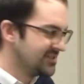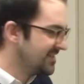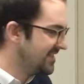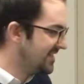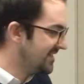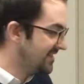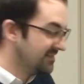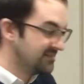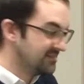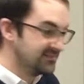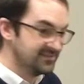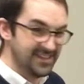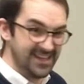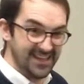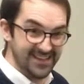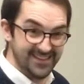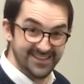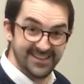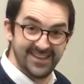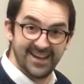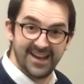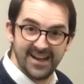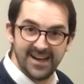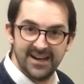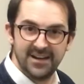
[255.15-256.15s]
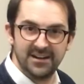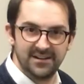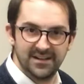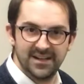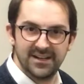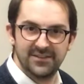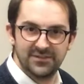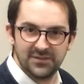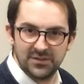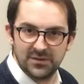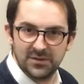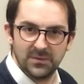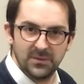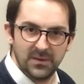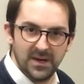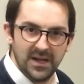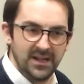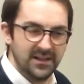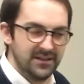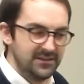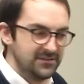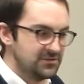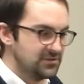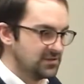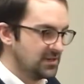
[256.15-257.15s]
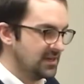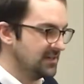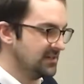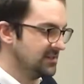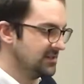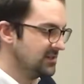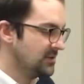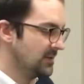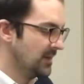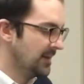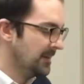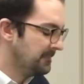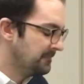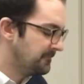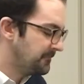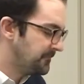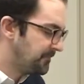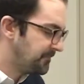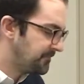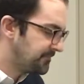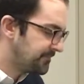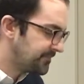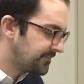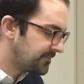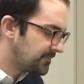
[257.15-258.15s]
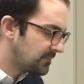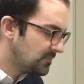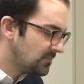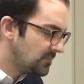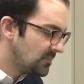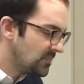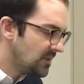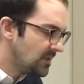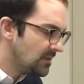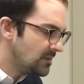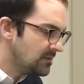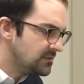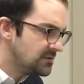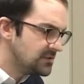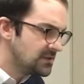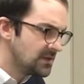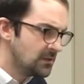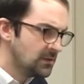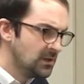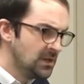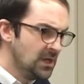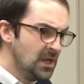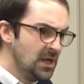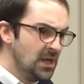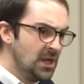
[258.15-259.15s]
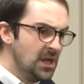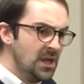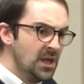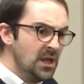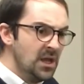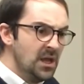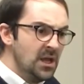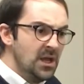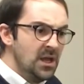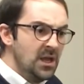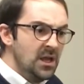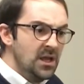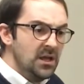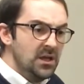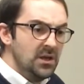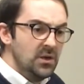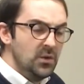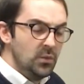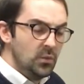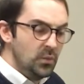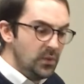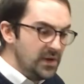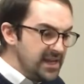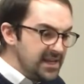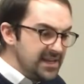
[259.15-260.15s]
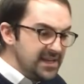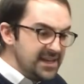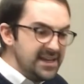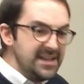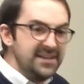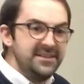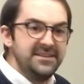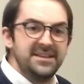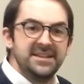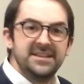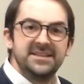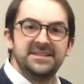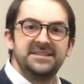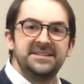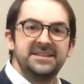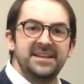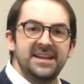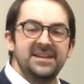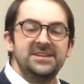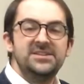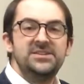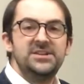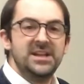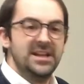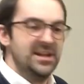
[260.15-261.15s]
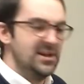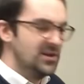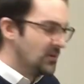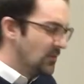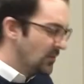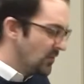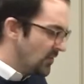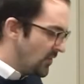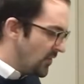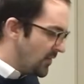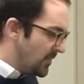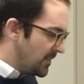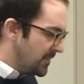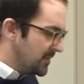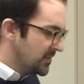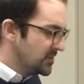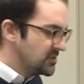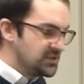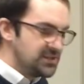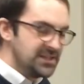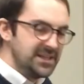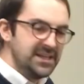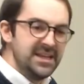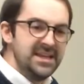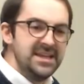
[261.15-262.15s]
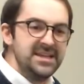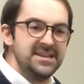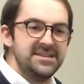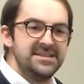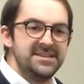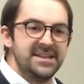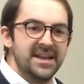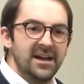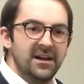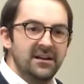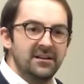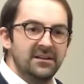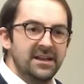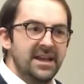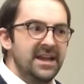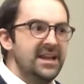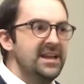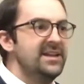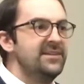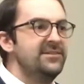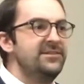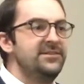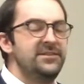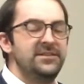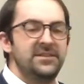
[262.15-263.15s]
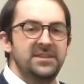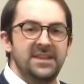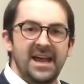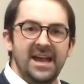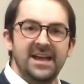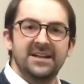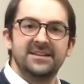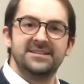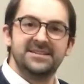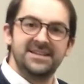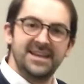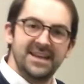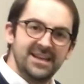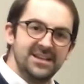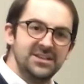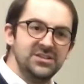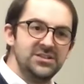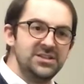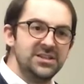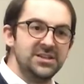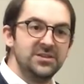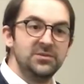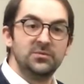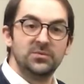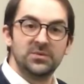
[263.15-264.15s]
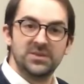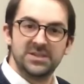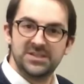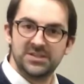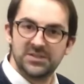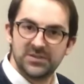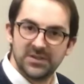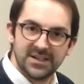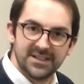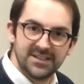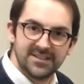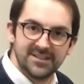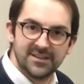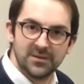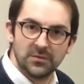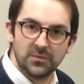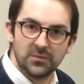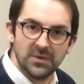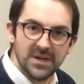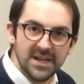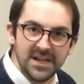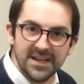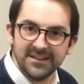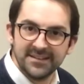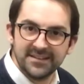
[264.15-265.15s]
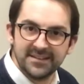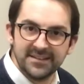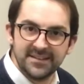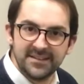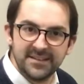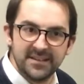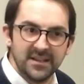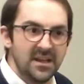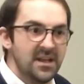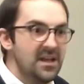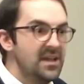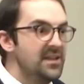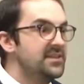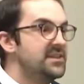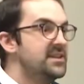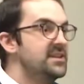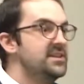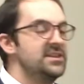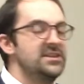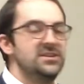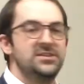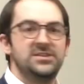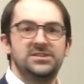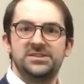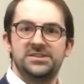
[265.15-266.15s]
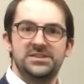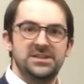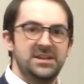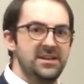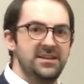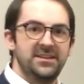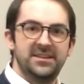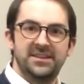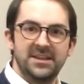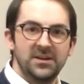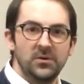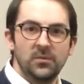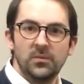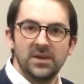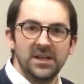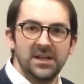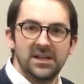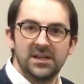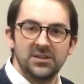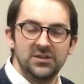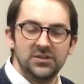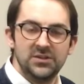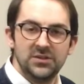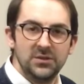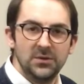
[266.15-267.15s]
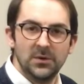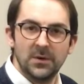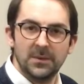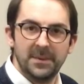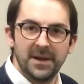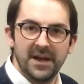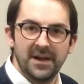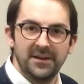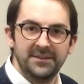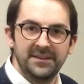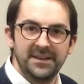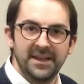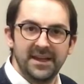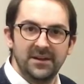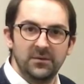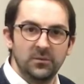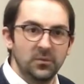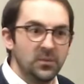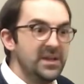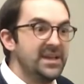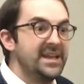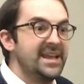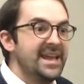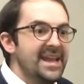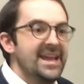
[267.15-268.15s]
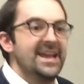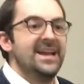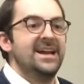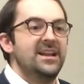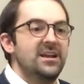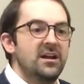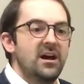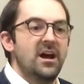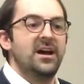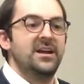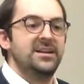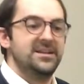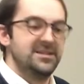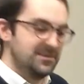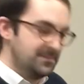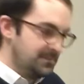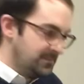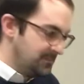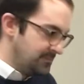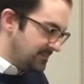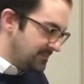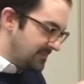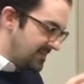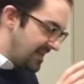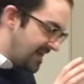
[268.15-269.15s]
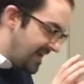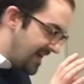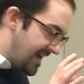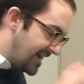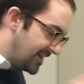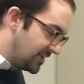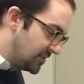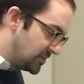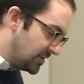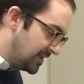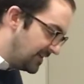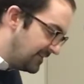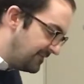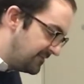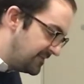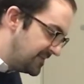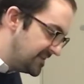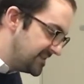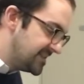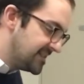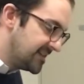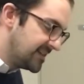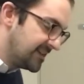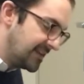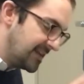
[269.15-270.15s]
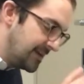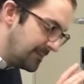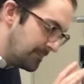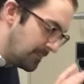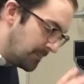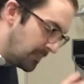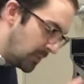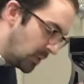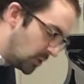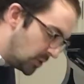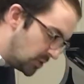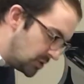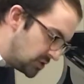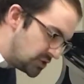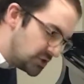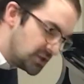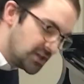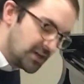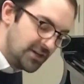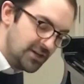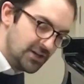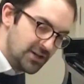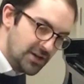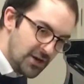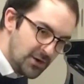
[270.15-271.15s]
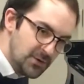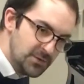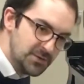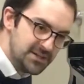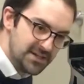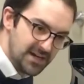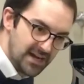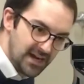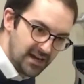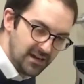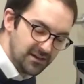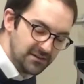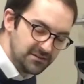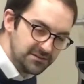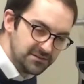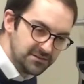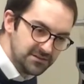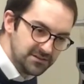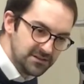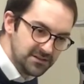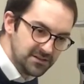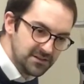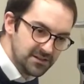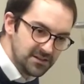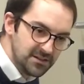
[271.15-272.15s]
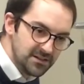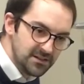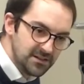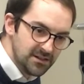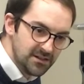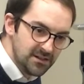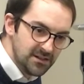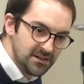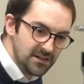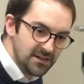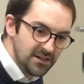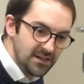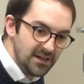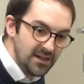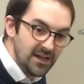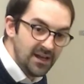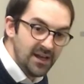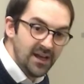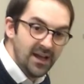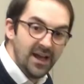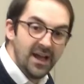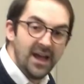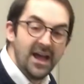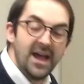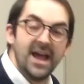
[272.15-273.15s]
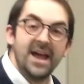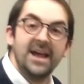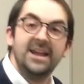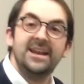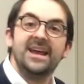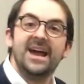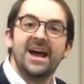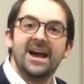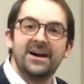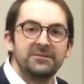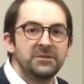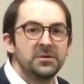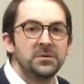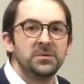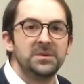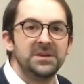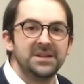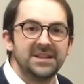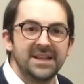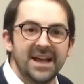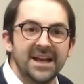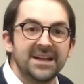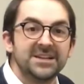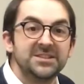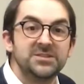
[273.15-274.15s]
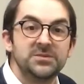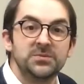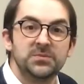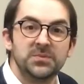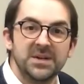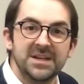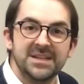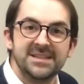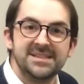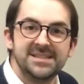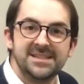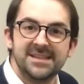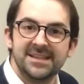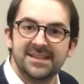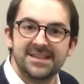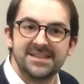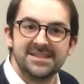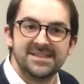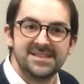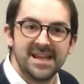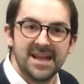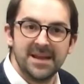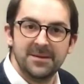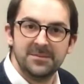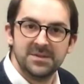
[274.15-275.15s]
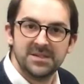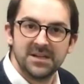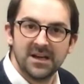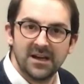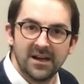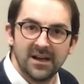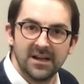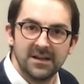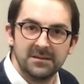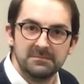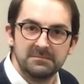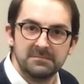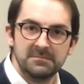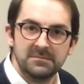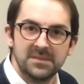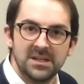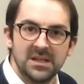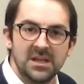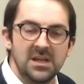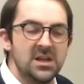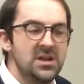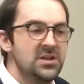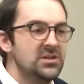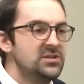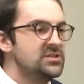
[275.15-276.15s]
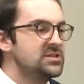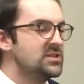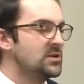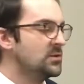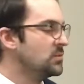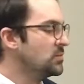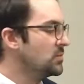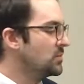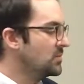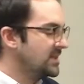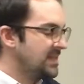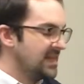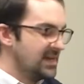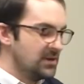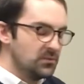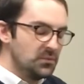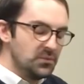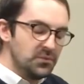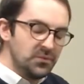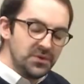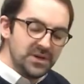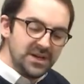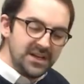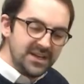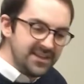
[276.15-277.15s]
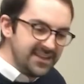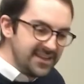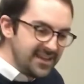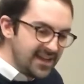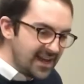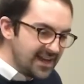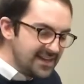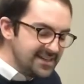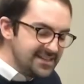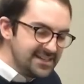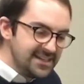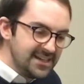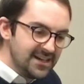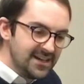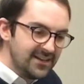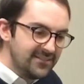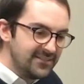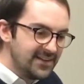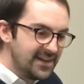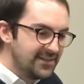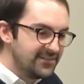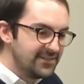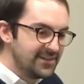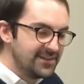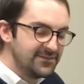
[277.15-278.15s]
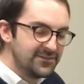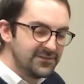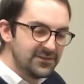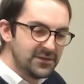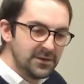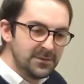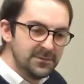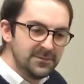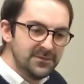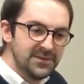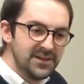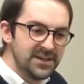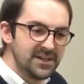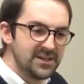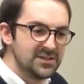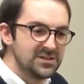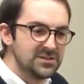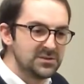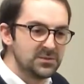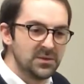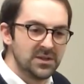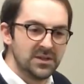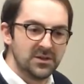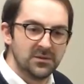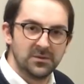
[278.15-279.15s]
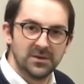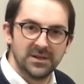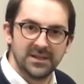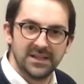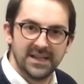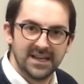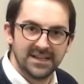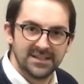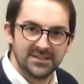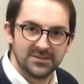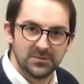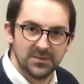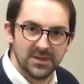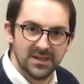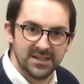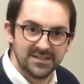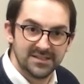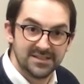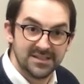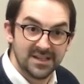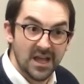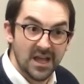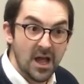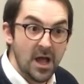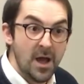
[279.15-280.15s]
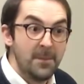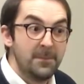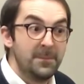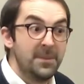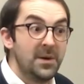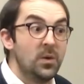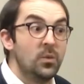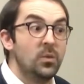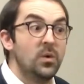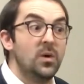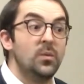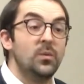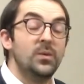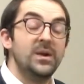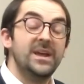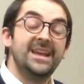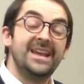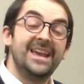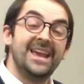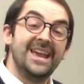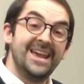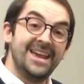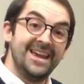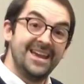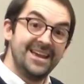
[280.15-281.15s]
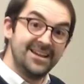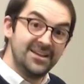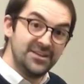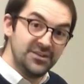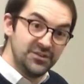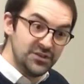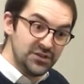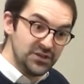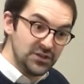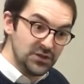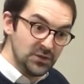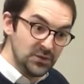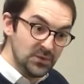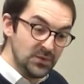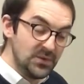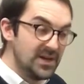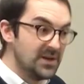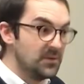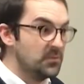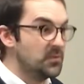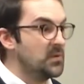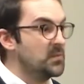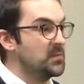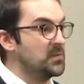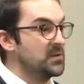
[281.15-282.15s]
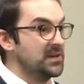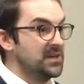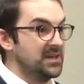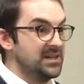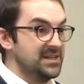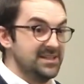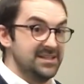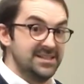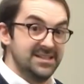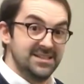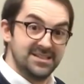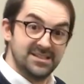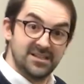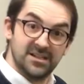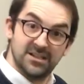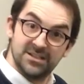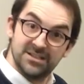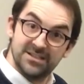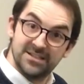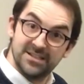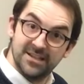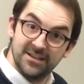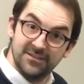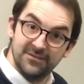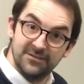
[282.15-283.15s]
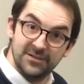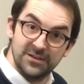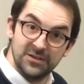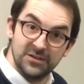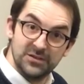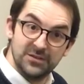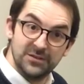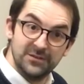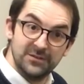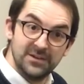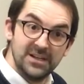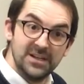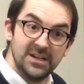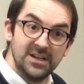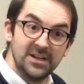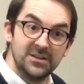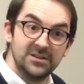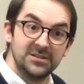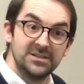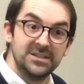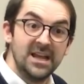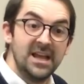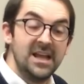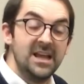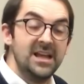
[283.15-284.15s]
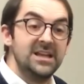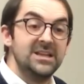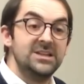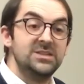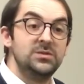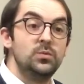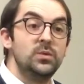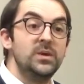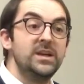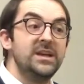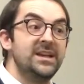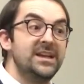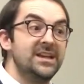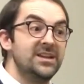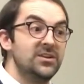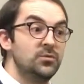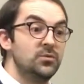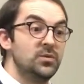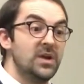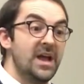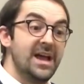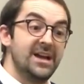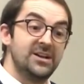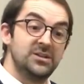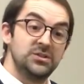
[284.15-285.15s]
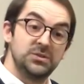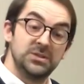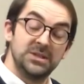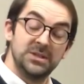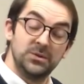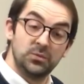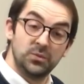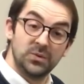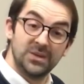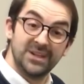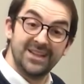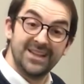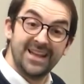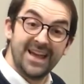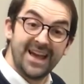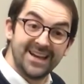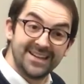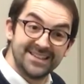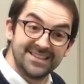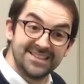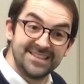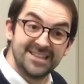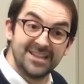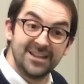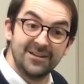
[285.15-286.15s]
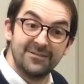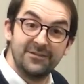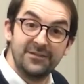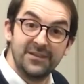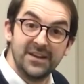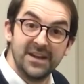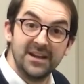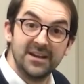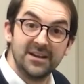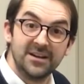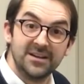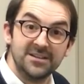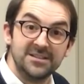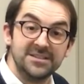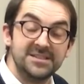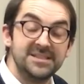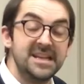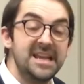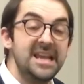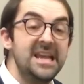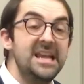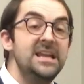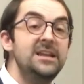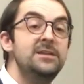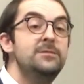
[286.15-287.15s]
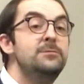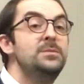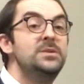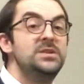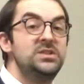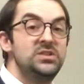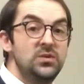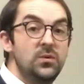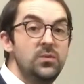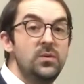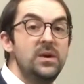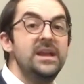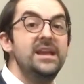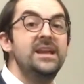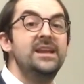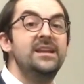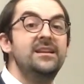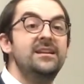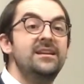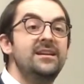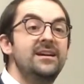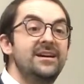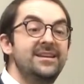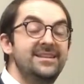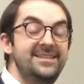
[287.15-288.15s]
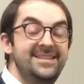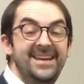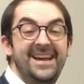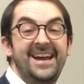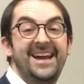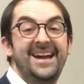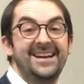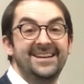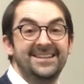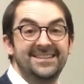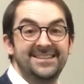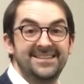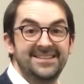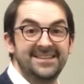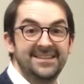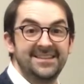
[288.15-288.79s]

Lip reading: you'll get tired after a while of trying to do it. So we need this tension in order to push the keys down. And if that tension restricts the wrist, then there's nothing we can do about that. We cannot actually physically push a note down and have a relaxed wrist at the same time. So get rid of the idea of having firm fingers with a relaxed wrist. But what we can do, and what we're going to discuss in future videos, is we can actually relax the fingers in between attacks,